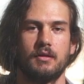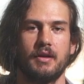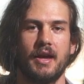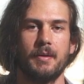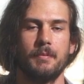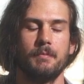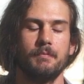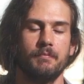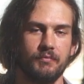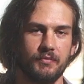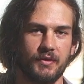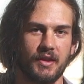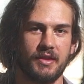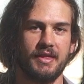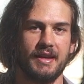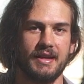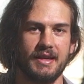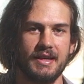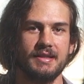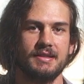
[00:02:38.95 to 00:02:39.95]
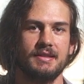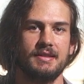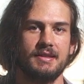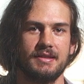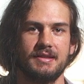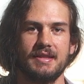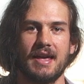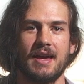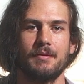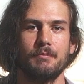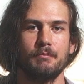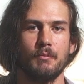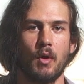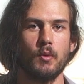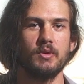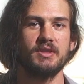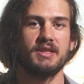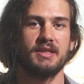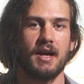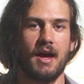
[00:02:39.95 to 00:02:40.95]
The thing is that
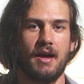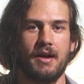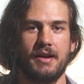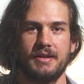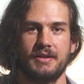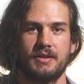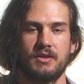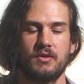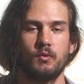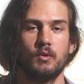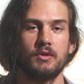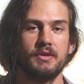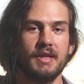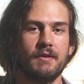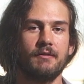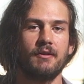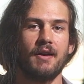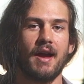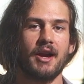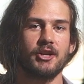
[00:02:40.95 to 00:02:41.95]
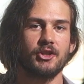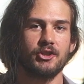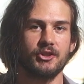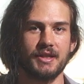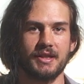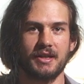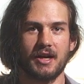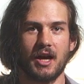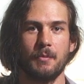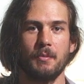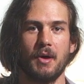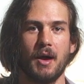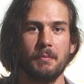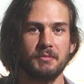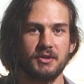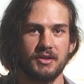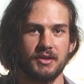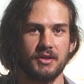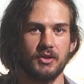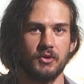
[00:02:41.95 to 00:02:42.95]
most guys will never actually come
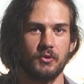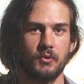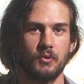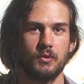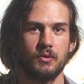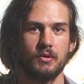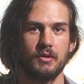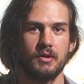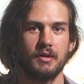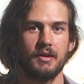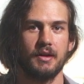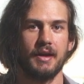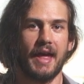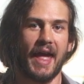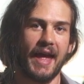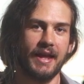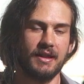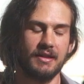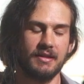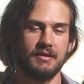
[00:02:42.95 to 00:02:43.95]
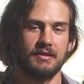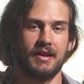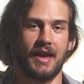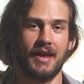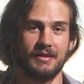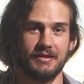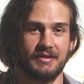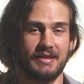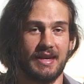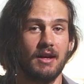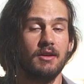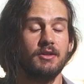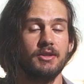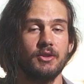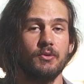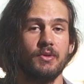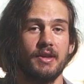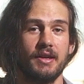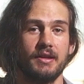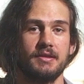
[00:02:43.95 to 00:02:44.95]
up to you and tell
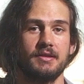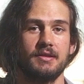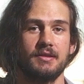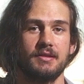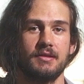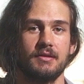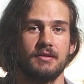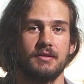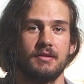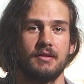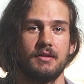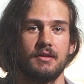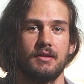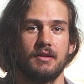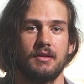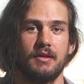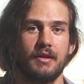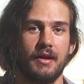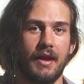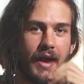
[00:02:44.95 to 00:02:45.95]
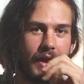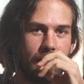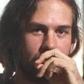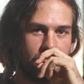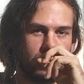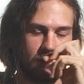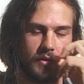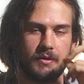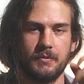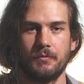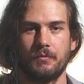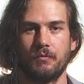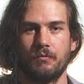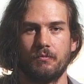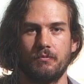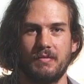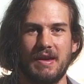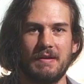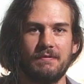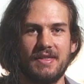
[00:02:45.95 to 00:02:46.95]
you this. And
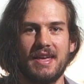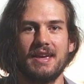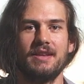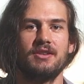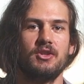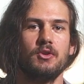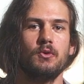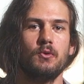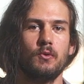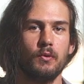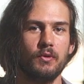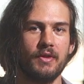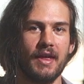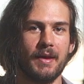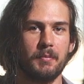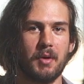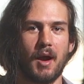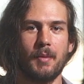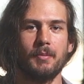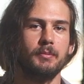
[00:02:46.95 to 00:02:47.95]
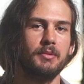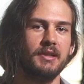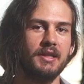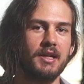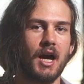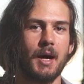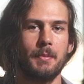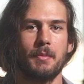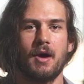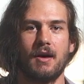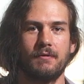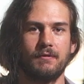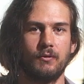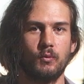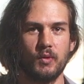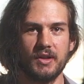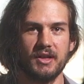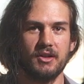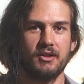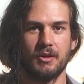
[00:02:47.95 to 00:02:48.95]
if they do, they probably come off
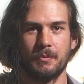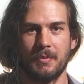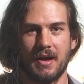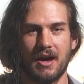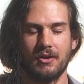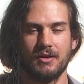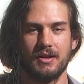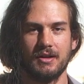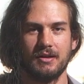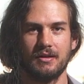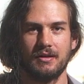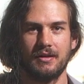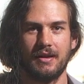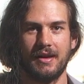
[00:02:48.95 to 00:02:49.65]
weird about it.